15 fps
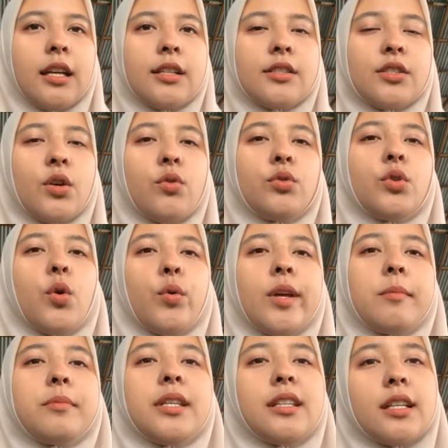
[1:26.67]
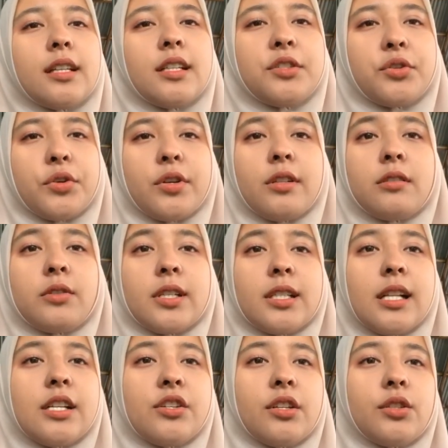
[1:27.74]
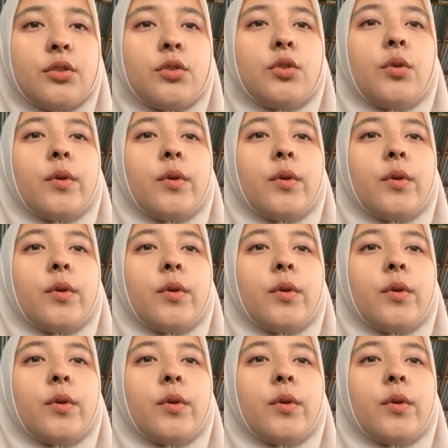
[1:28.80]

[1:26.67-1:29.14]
So going beyond literal translation to